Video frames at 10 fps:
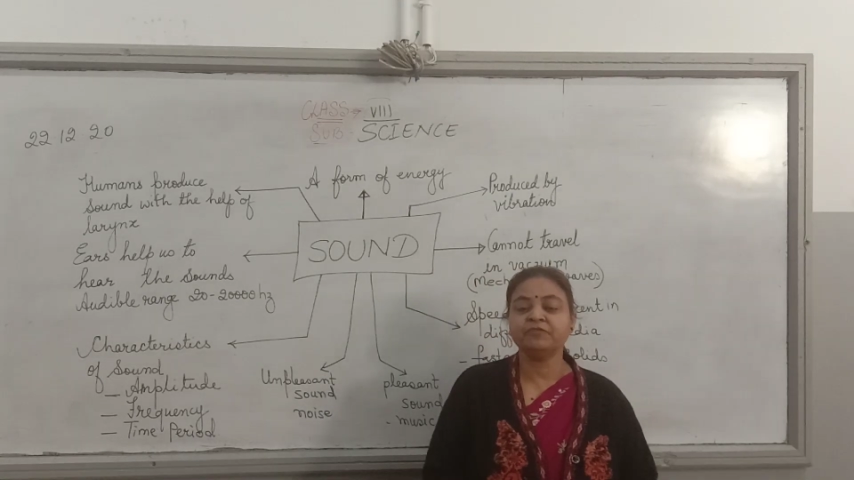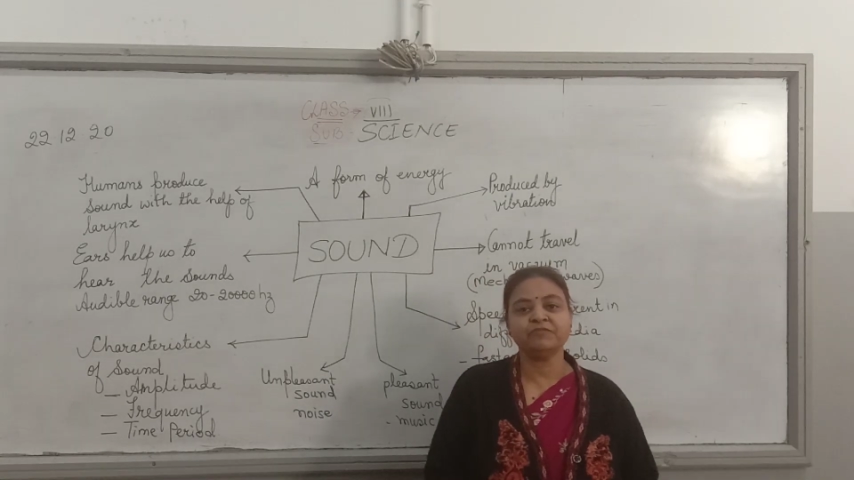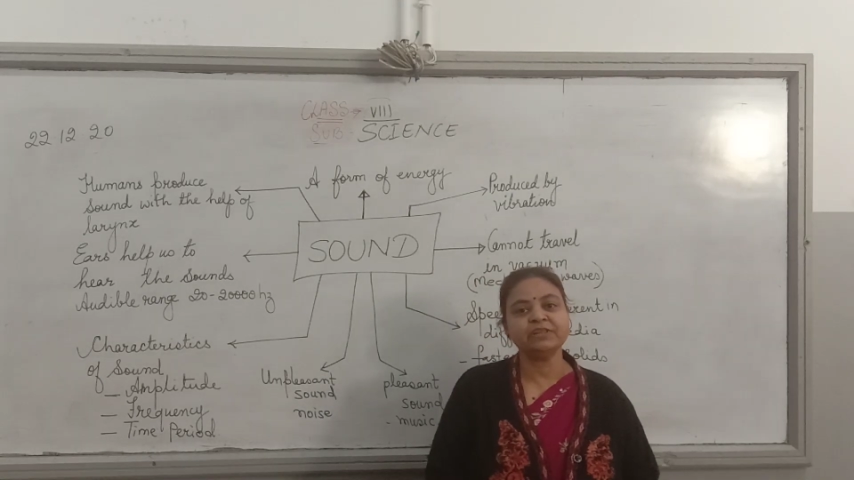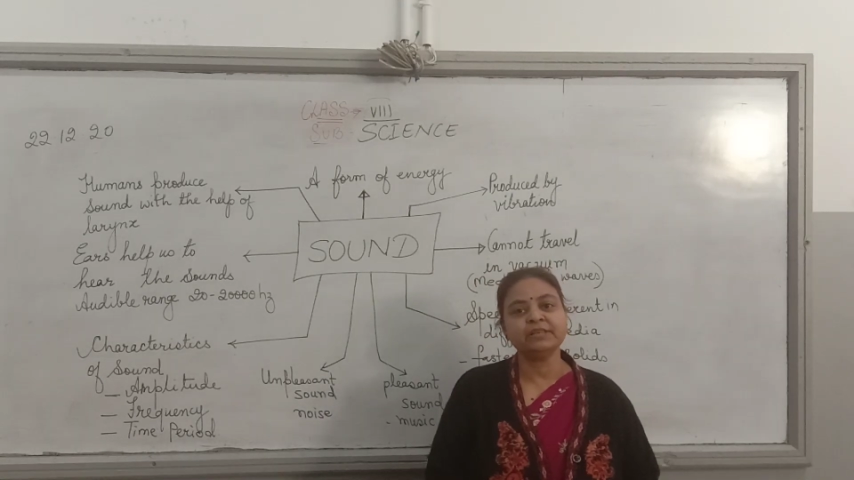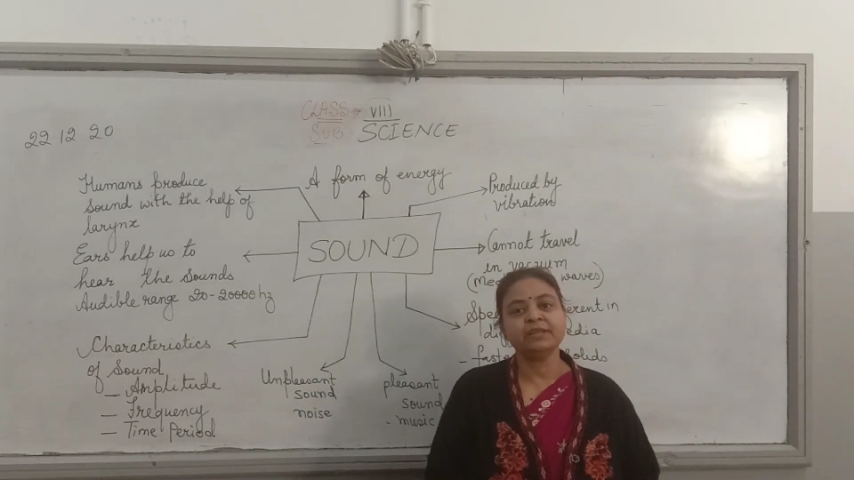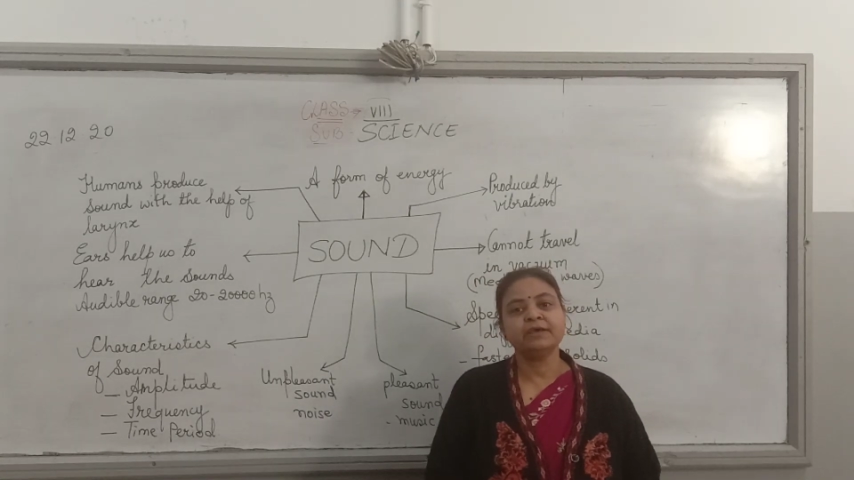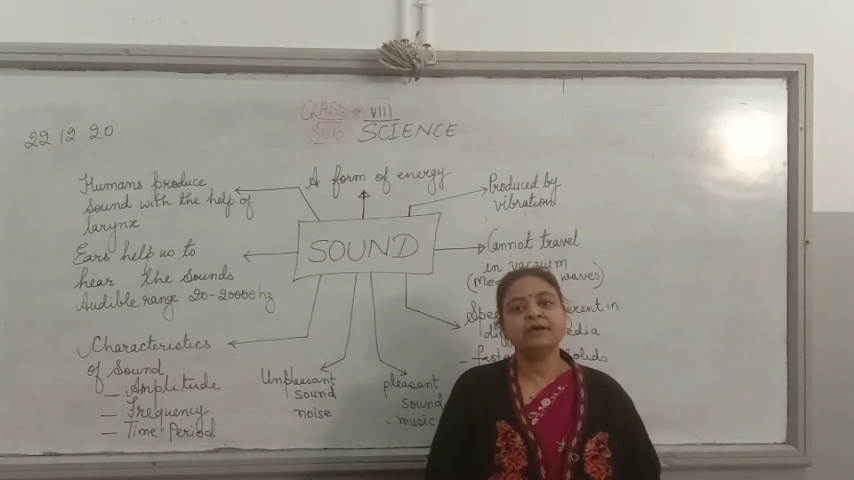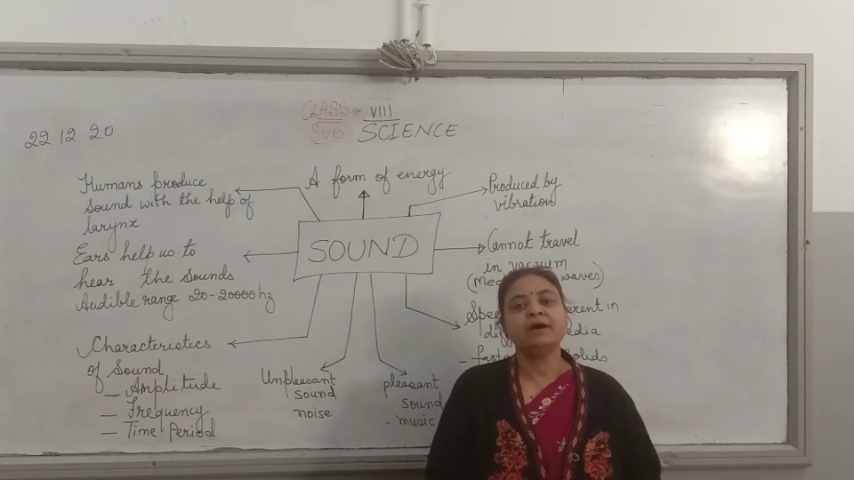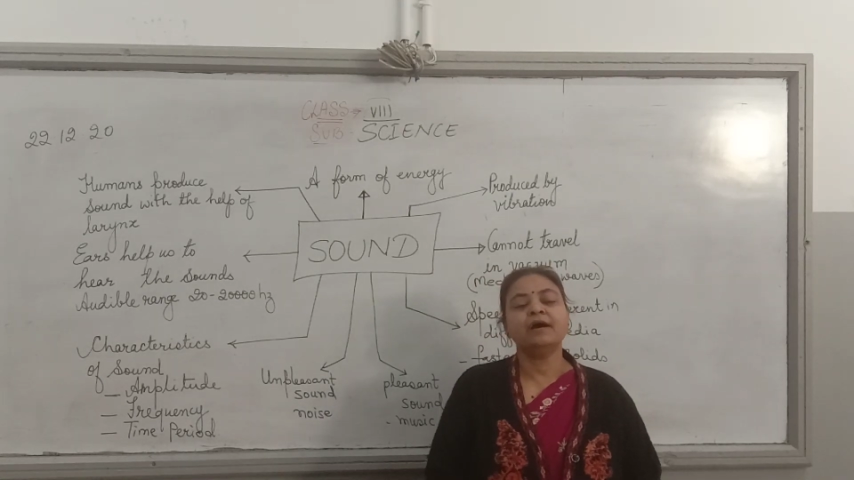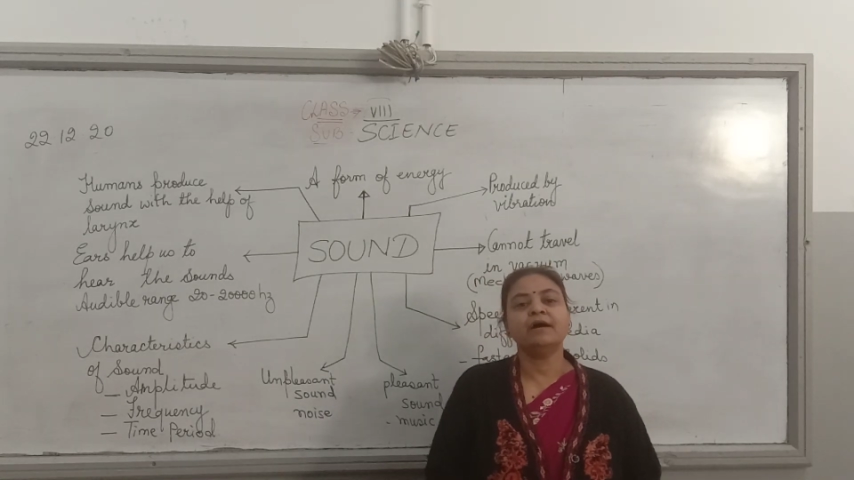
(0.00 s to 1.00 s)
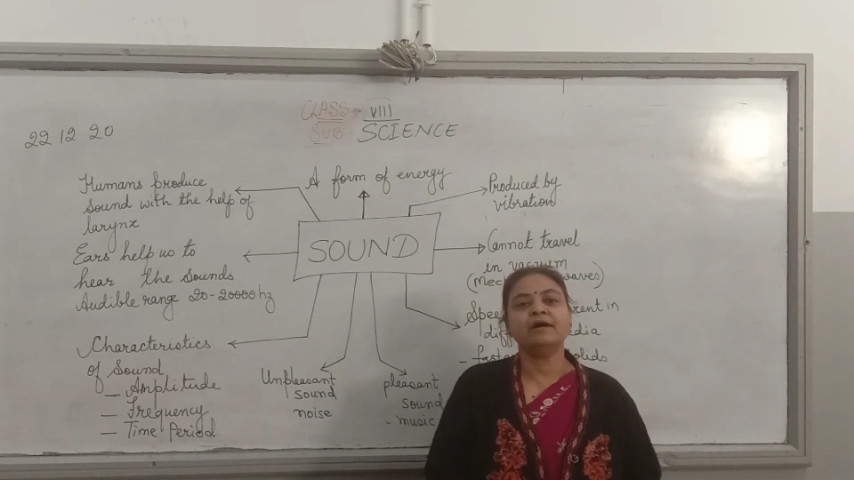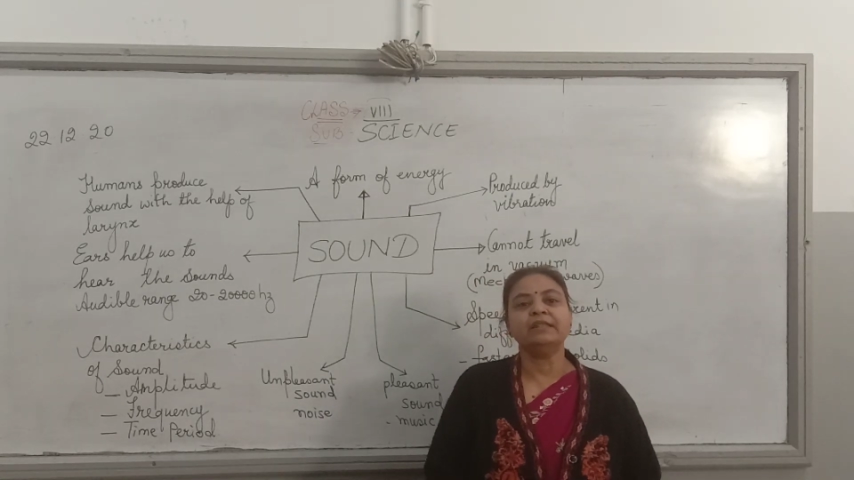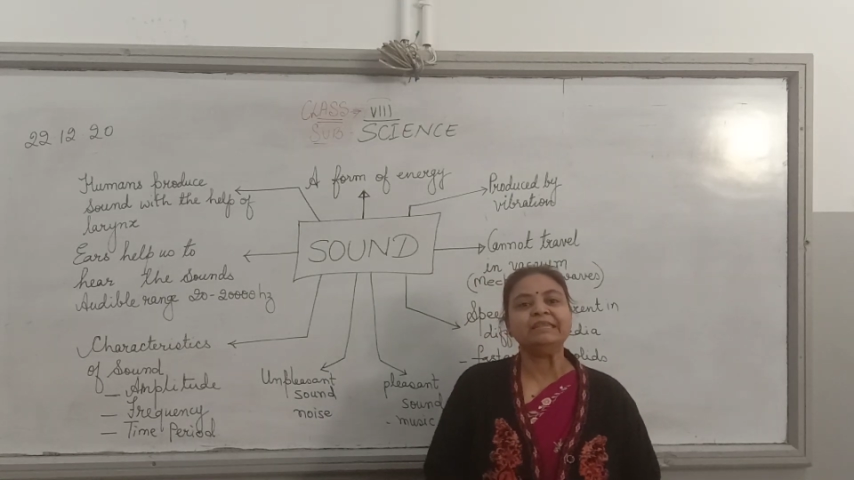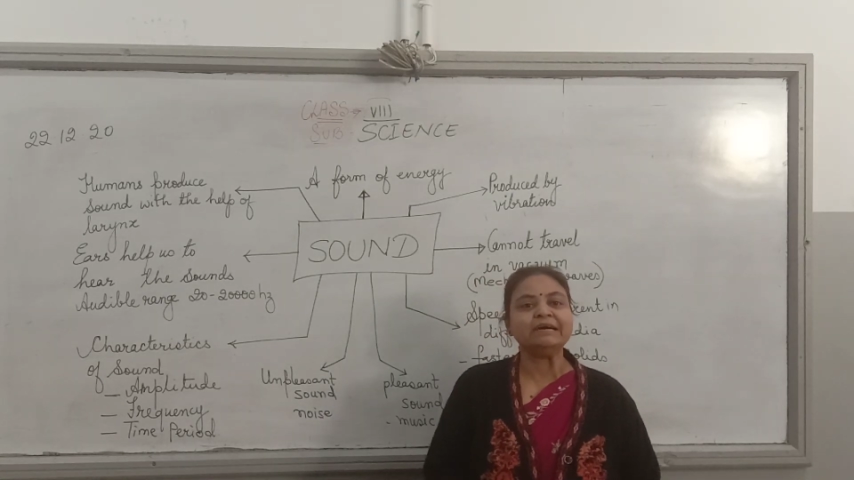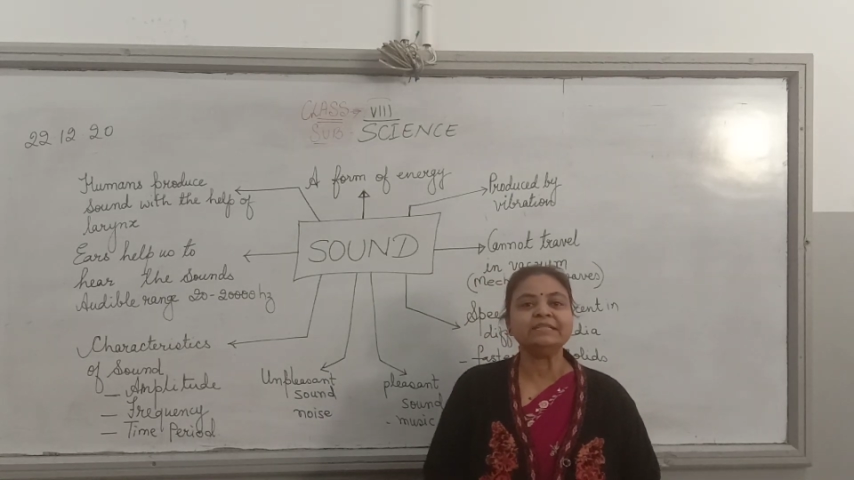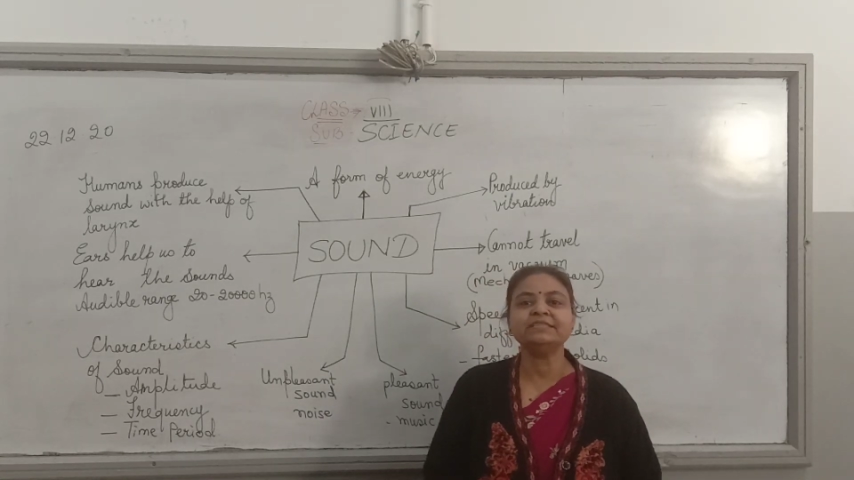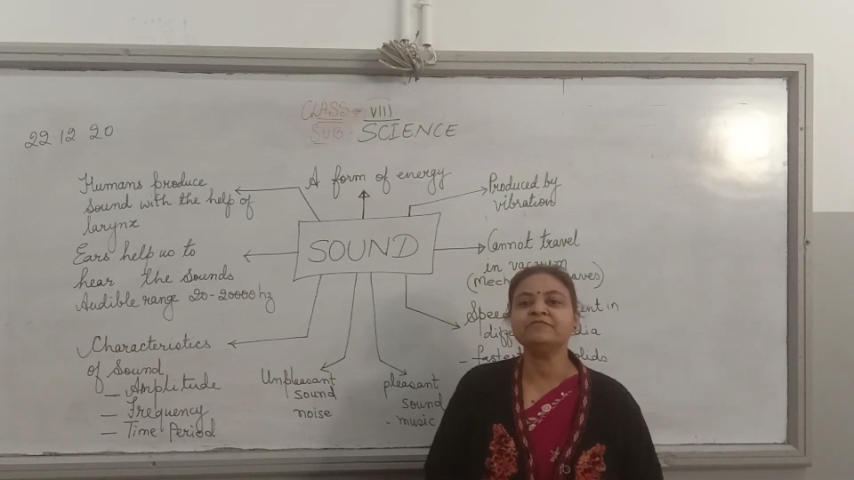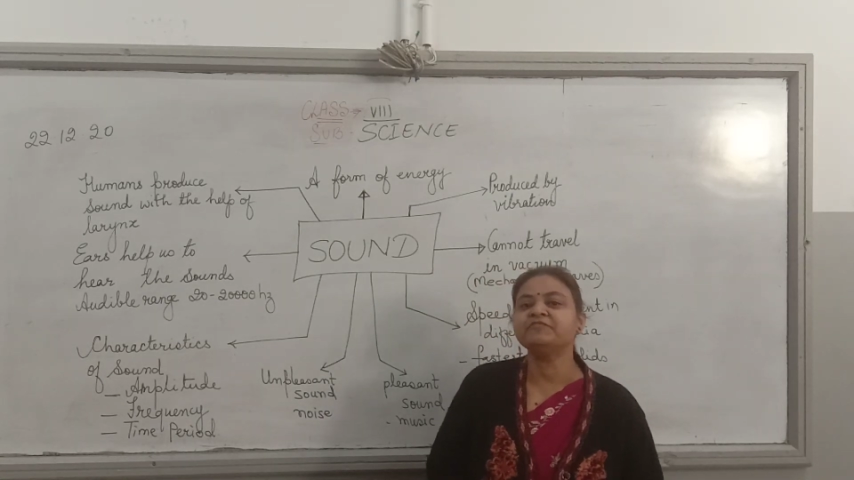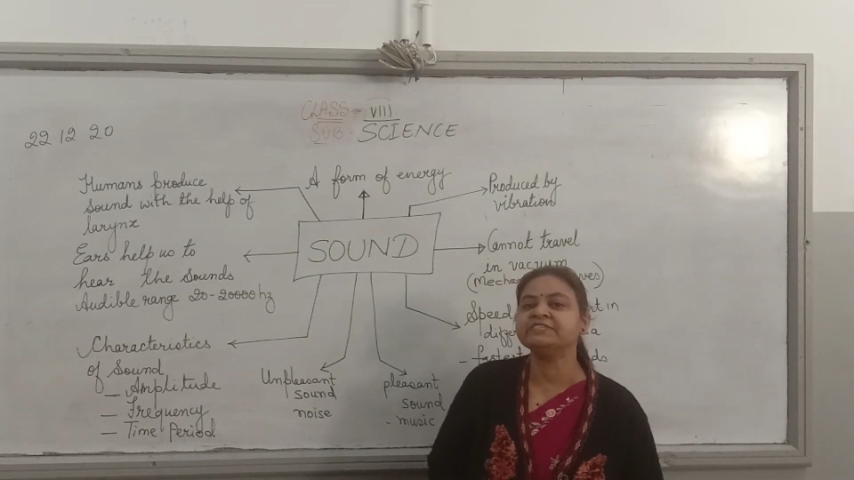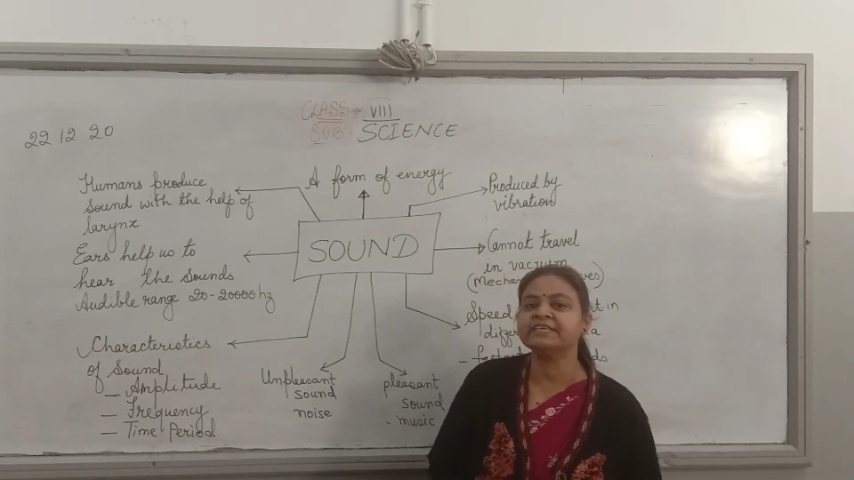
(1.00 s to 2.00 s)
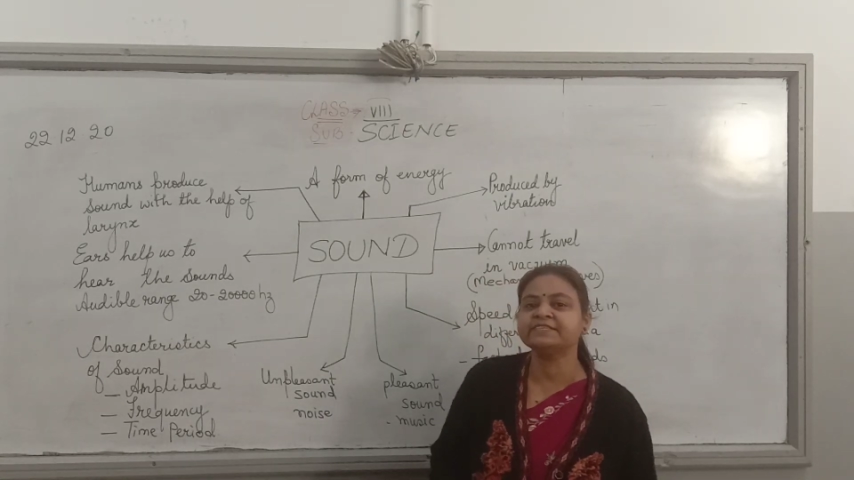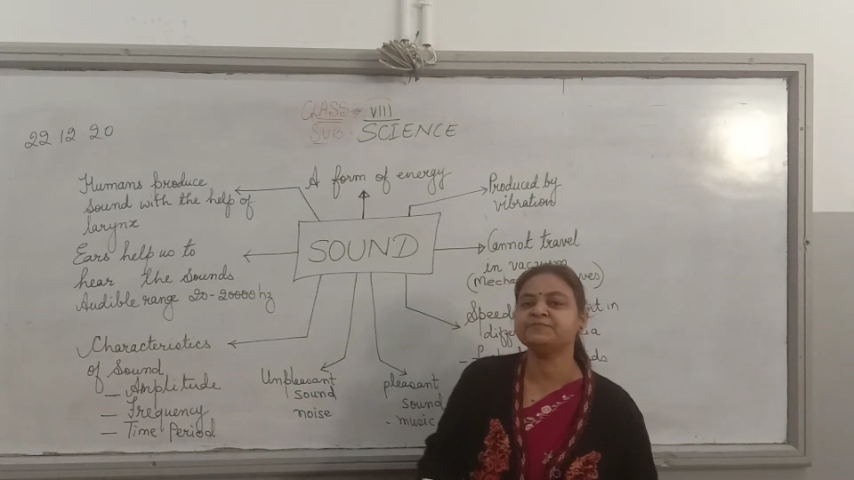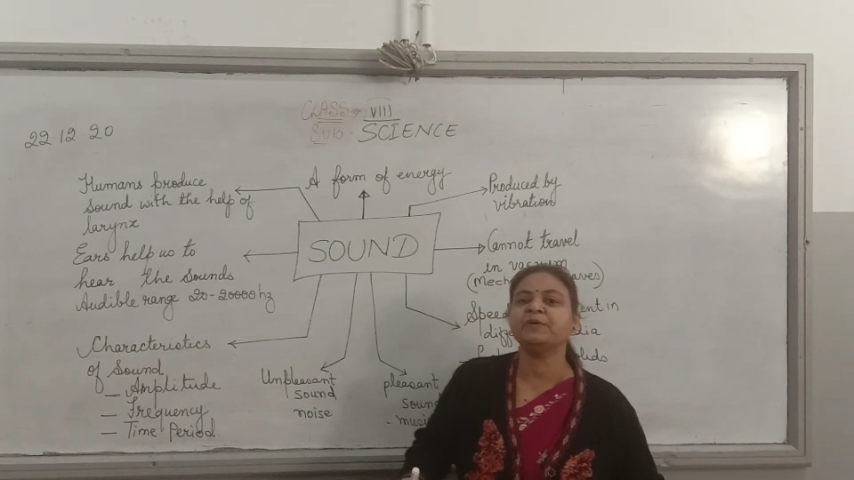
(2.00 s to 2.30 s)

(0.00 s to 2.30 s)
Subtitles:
We will learn the physics